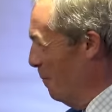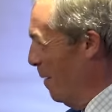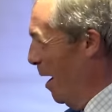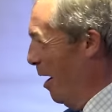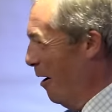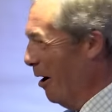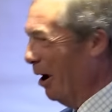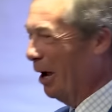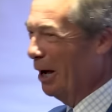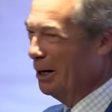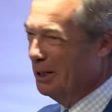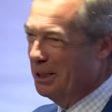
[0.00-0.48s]
of
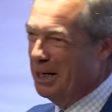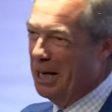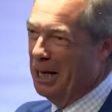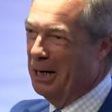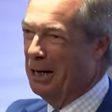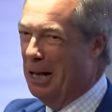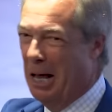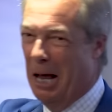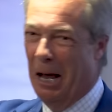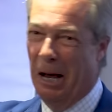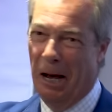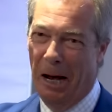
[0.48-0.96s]
America
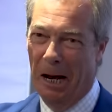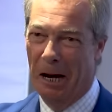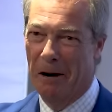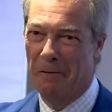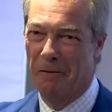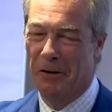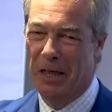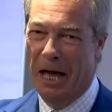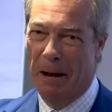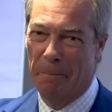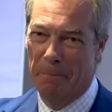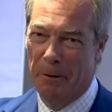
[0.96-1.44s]
did
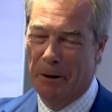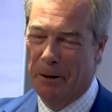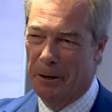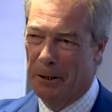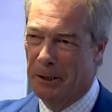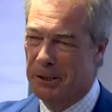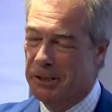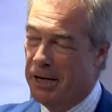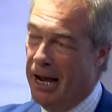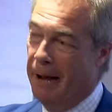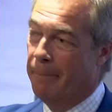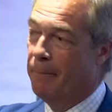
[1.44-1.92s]
over that
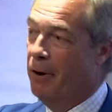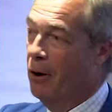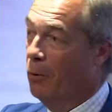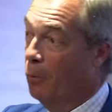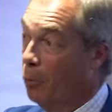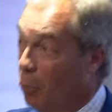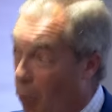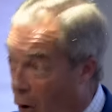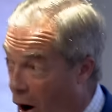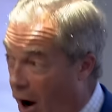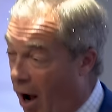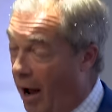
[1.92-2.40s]
period of time.
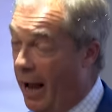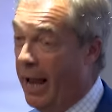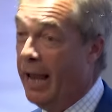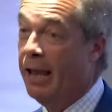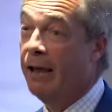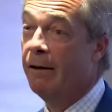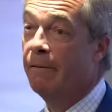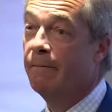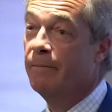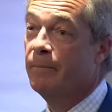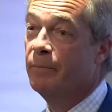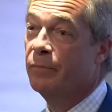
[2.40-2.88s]

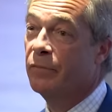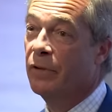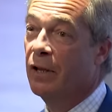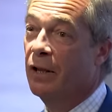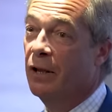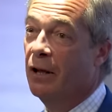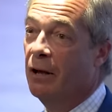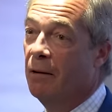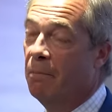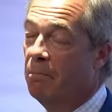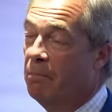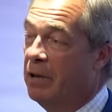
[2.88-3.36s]
Why?
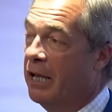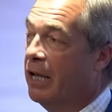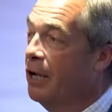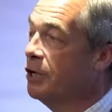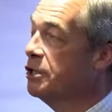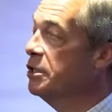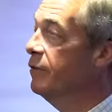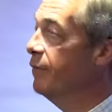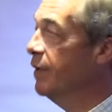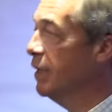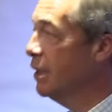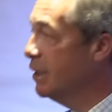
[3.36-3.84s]

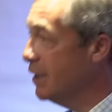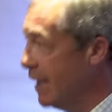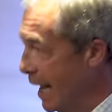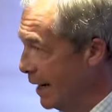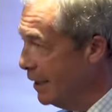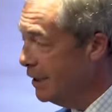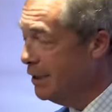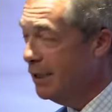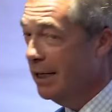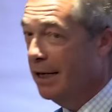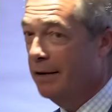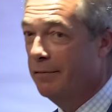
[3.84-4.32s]
Because of
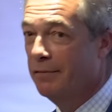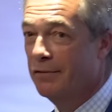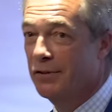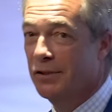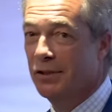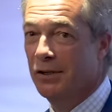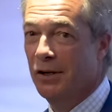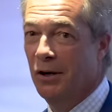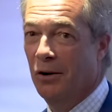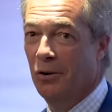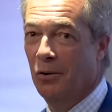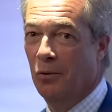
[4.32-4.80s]

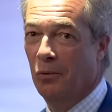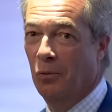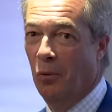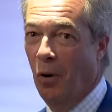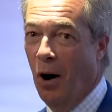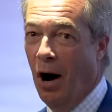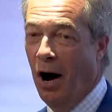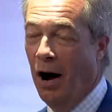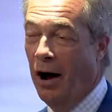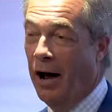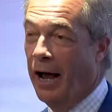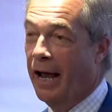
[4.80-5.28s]
incentives.
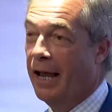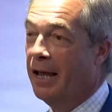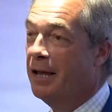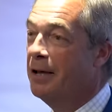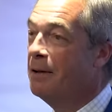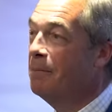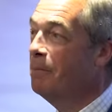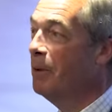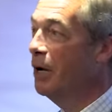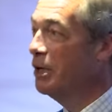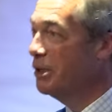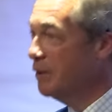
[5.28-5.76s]
Why?
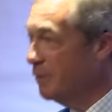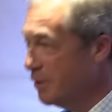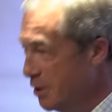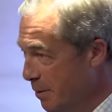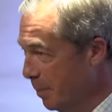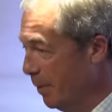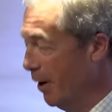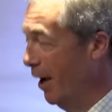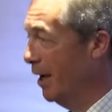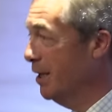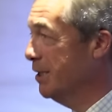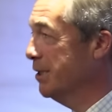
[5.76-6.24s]
Because of
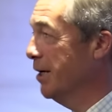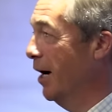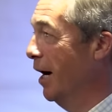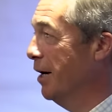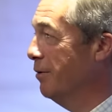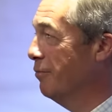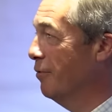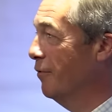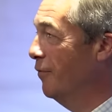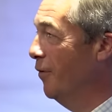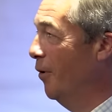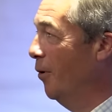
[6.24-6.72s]
supply
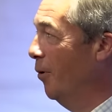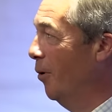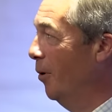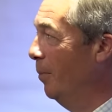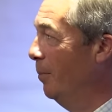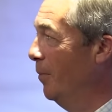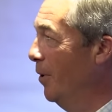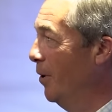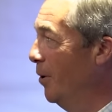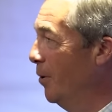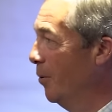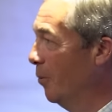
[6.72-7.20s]
side
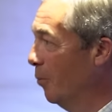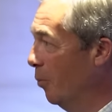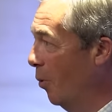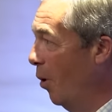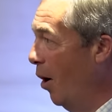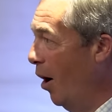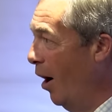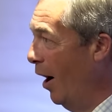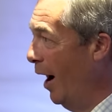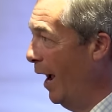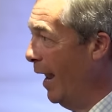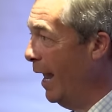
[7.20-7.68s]
reform.
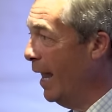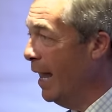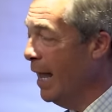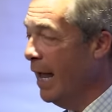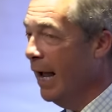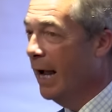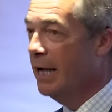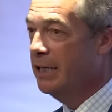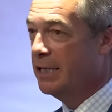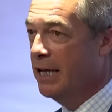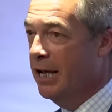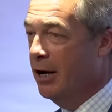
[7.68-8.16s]
Why?
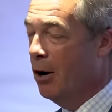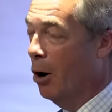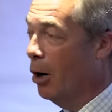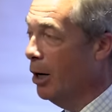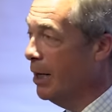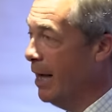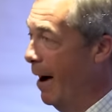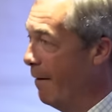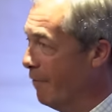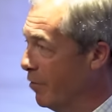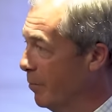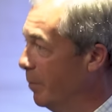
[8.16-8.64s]
Because he
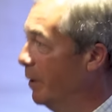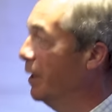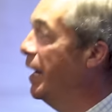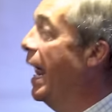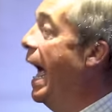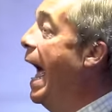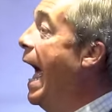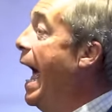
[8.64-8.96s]
got government